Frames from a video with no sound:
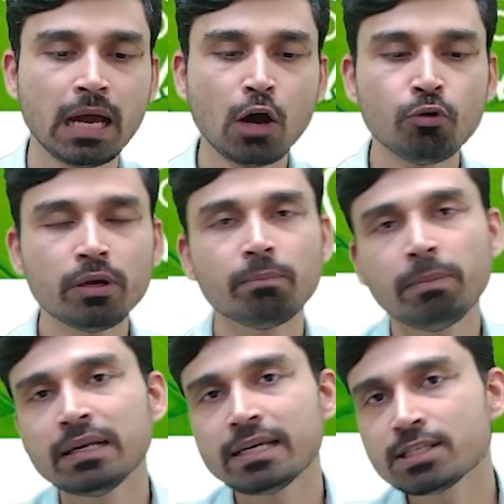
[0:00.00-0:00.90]
However,
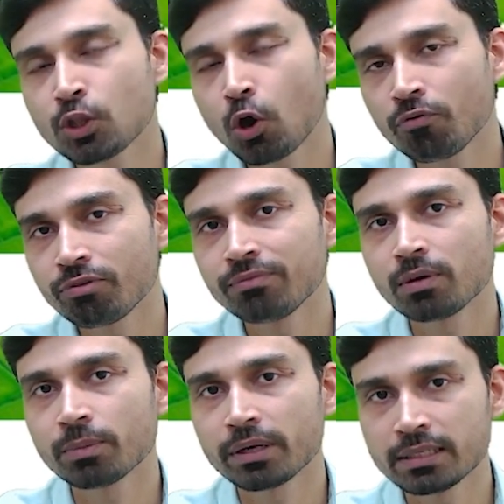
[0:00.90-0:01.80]
bill is not free
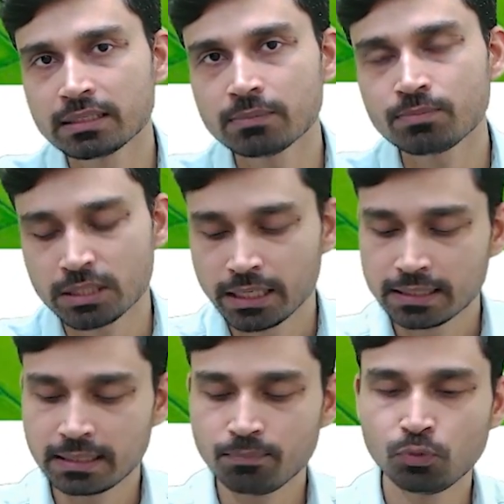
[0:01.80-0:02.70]
from criticism.
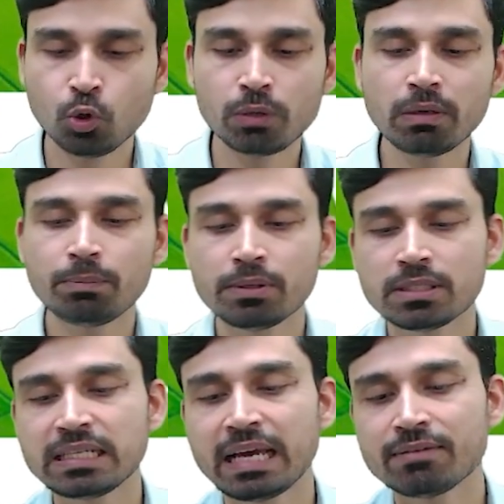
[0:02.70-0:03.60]
Some notable
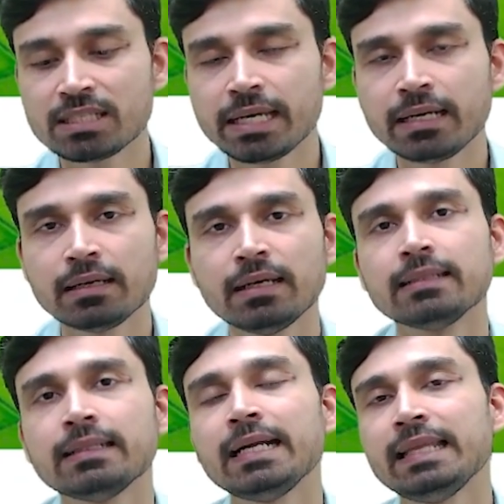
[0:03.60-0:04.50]
person have said
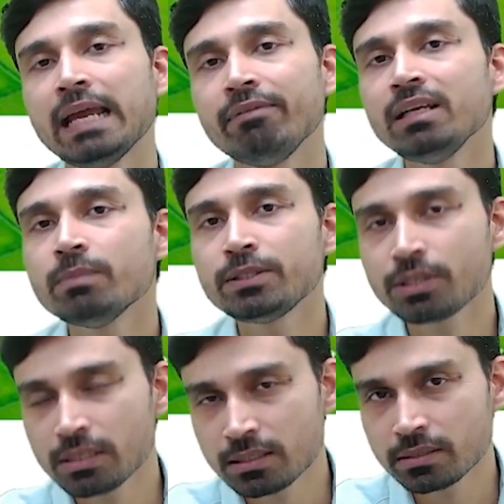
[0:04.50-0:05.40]
that they are very much
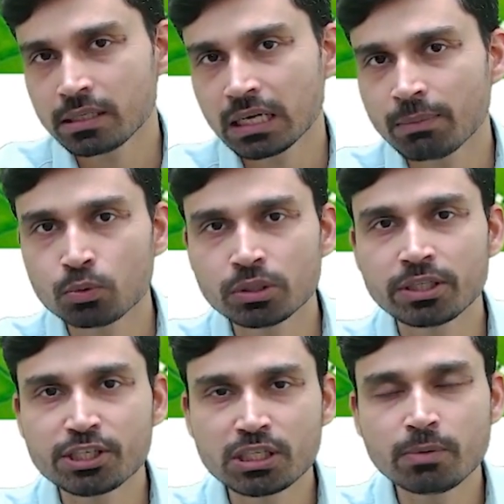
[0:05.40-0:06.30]
concerned about the
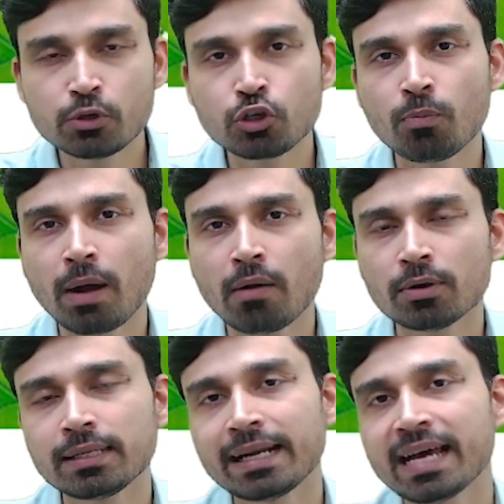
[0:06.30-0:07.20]
distribution of
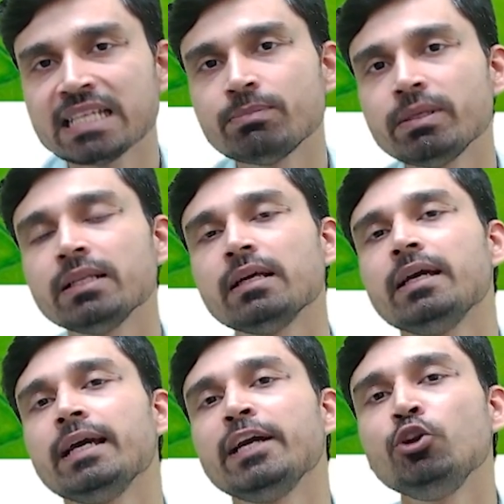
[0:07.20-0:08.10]
power that has been
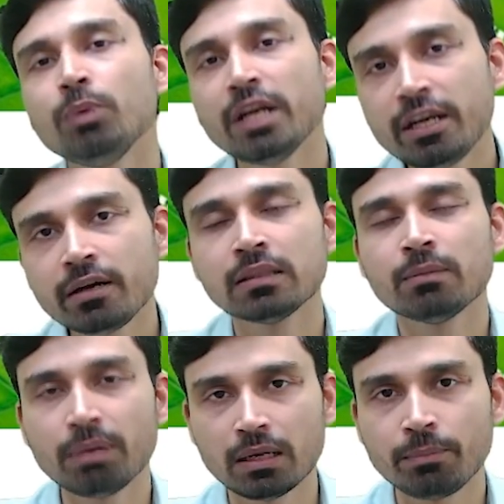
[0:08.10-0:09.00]
enumerated in
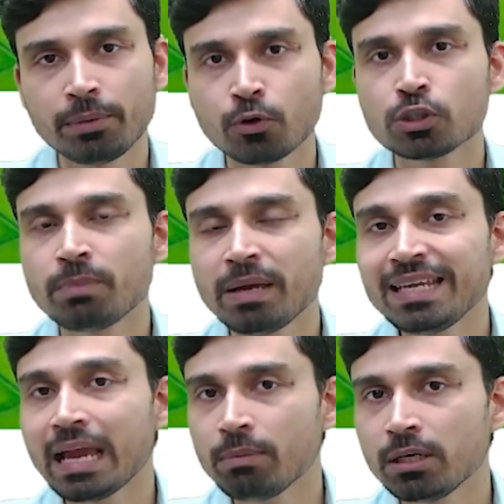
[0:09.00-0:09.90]
the bill, because
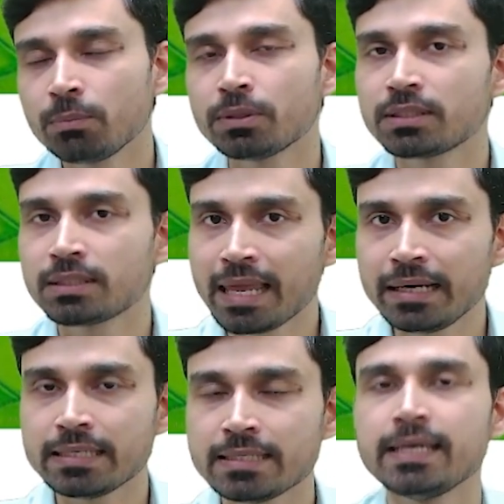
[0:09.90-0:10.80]
many eminent
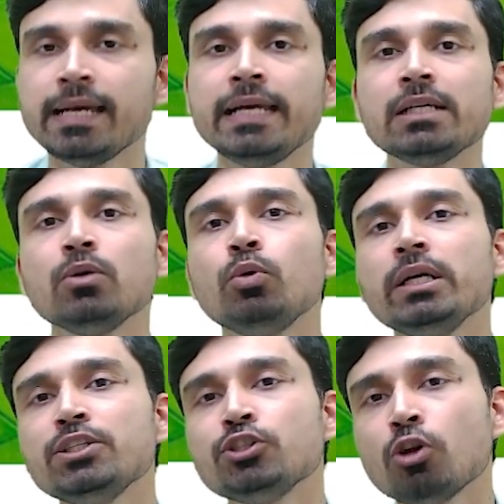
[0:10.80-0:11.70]
personalities,
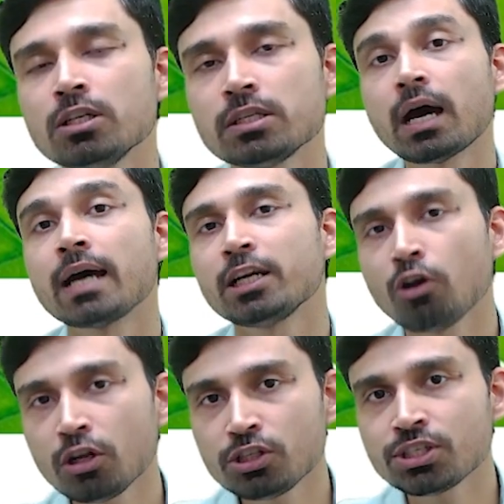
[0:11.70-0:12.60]
including
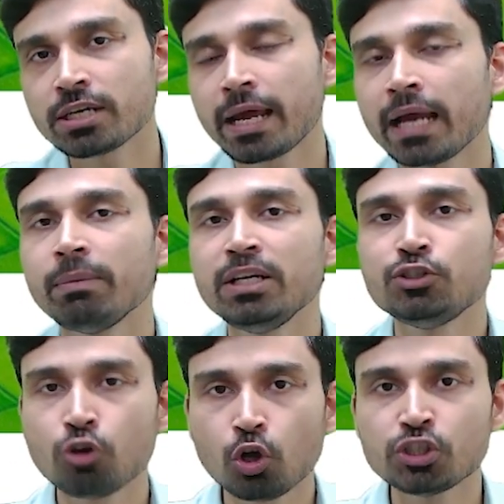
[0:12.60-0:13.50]
archaeologists and many
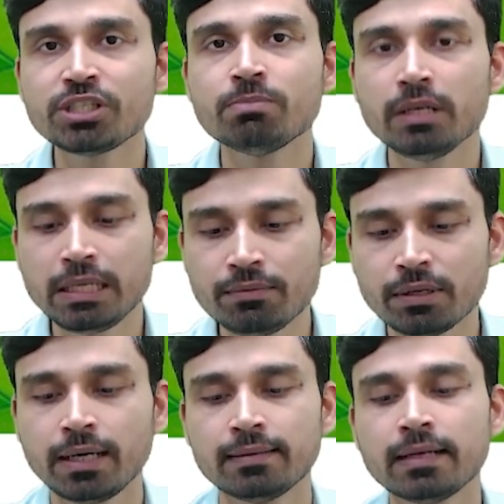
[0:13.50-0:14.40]
geologists, believe
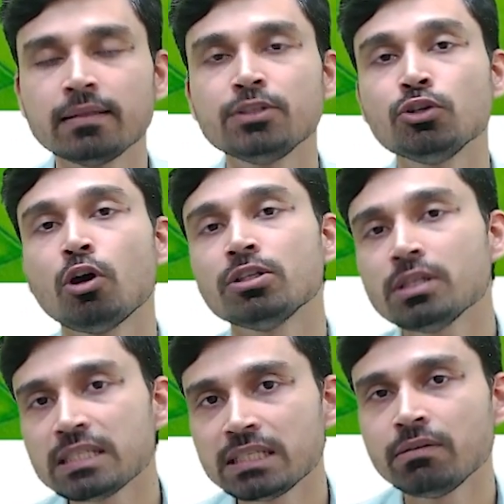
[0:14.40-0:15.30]
that the
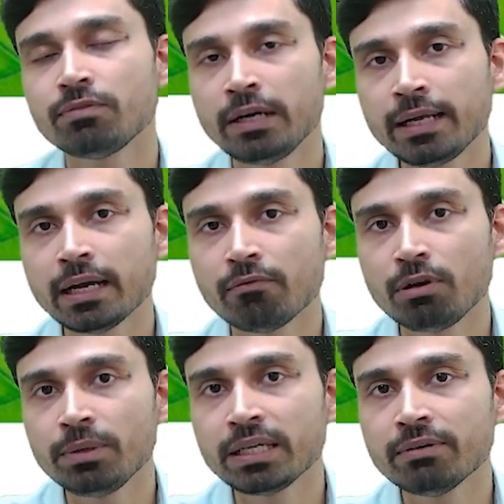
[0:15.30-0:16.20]
Geological Survey of India
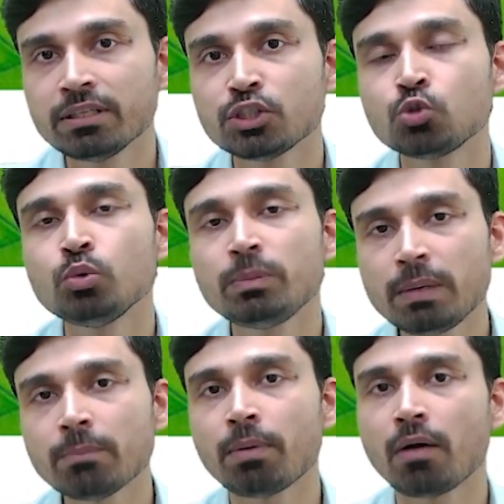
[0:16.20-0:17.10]
will be given
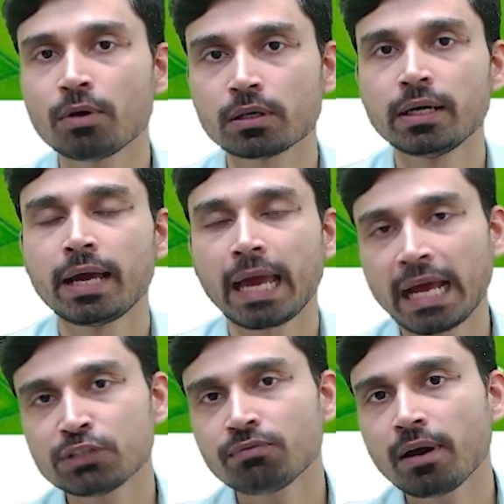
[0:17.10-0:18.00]
sweeping power
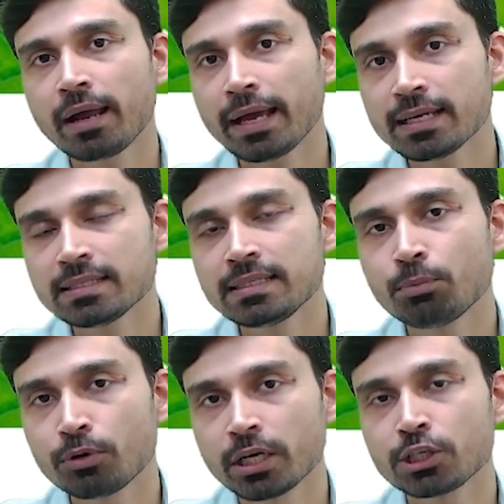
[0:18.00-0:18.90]
as far as the
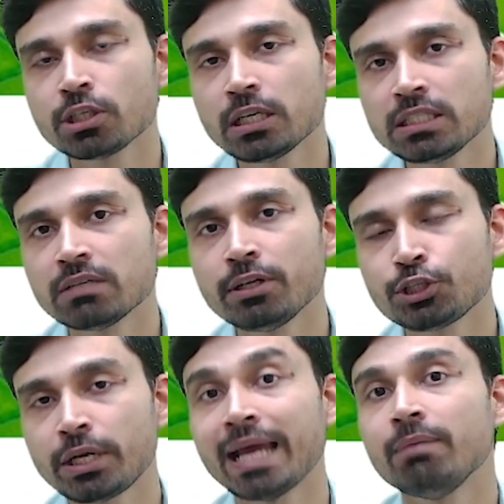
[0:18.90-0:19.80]
protection,
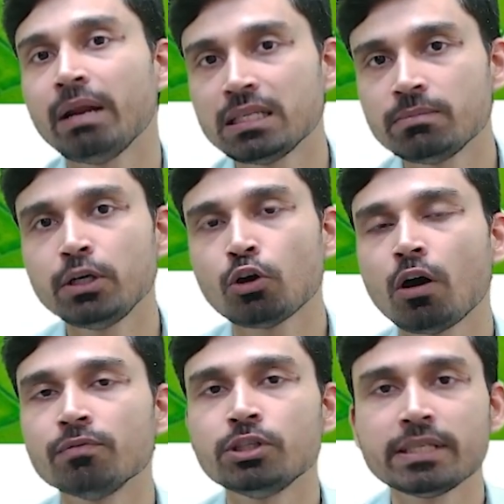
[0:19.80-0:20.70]
conservation and management
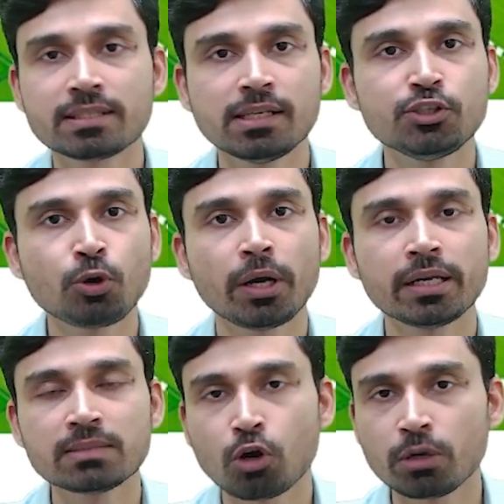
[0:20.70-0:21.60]
of the National
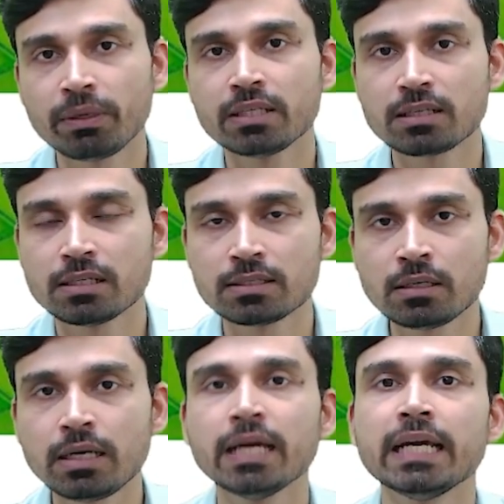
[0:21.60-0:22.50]
Geoheritage Monument is
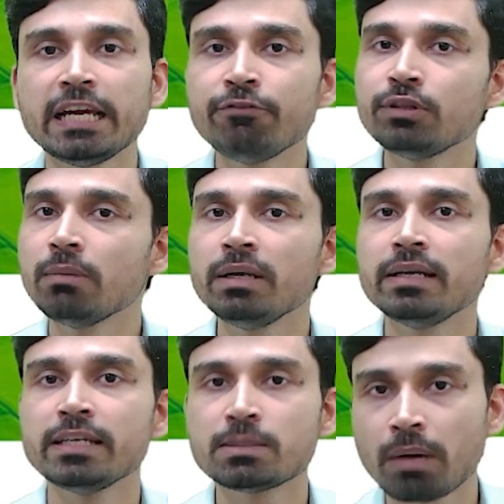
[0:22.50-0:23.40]
concerned if the
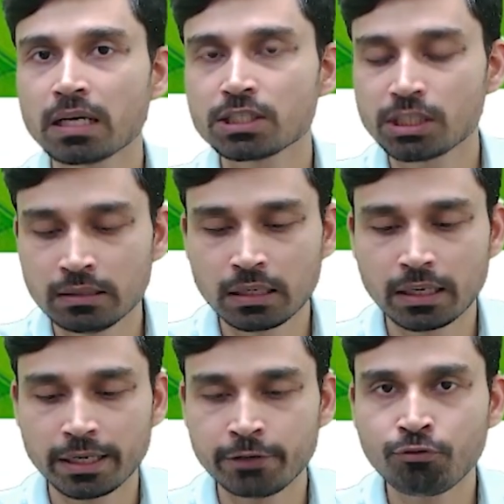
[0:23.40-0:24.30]
bill is passed in the
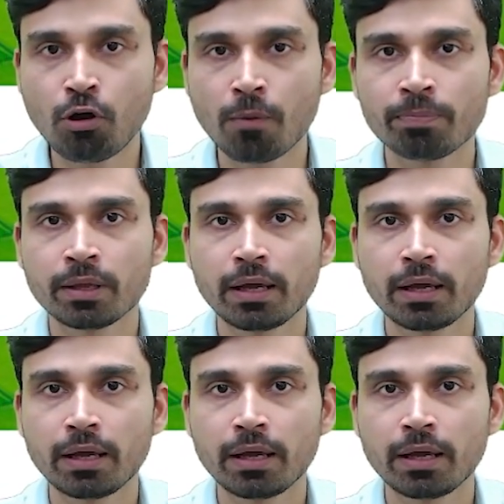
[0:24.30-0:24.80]
current form.